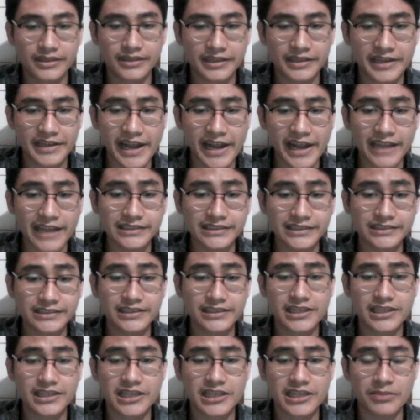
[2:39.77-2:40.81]
Next,
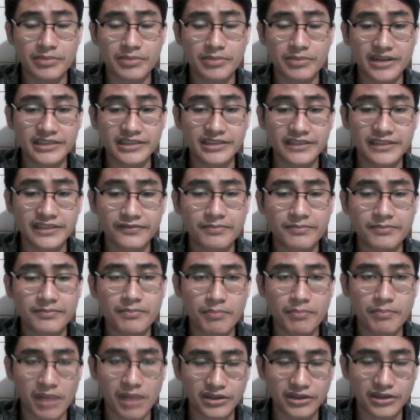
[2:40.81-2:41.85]
imperative
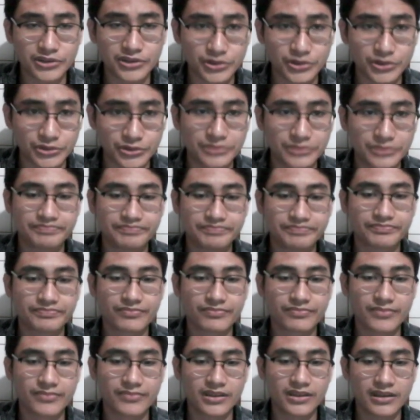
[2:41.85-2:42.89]
part 2.
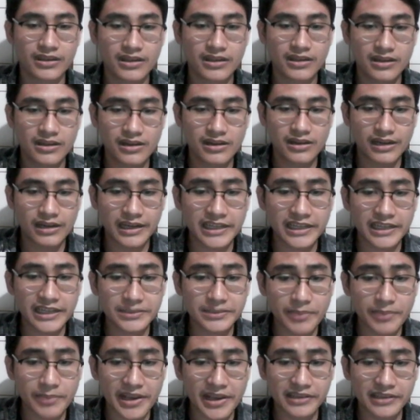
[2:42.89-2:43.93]
Let's
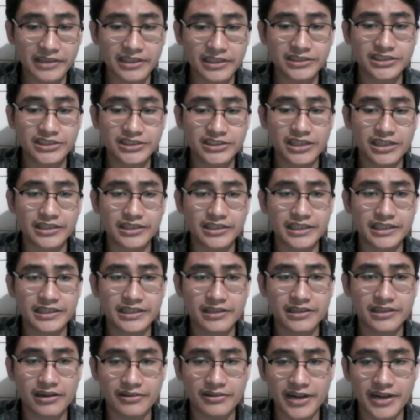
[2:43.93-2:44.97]
pay attention
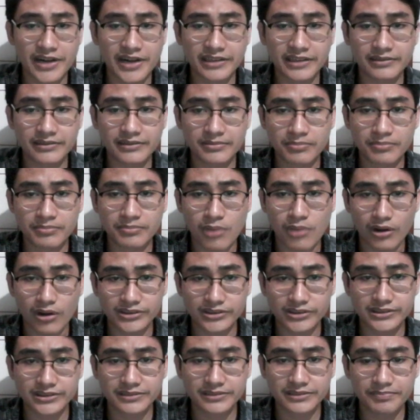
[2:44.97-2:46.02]
in a red
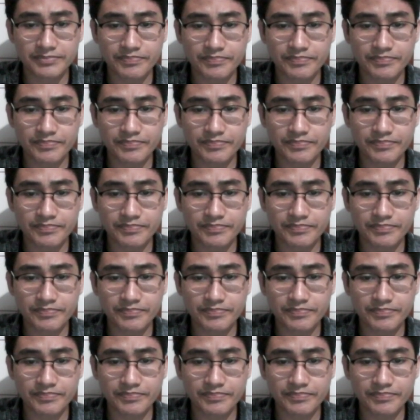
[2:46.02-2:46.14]
box.